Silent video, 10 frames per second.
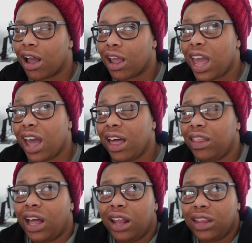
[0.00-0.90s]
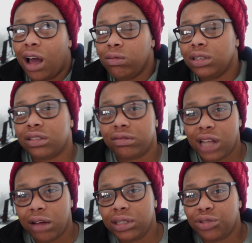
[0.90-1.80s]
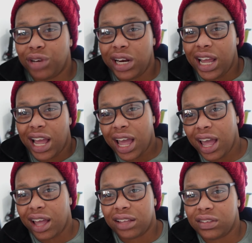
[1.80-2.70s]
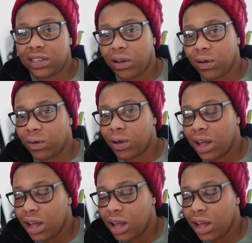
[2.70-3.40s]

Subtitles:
yeah, and that was really it. So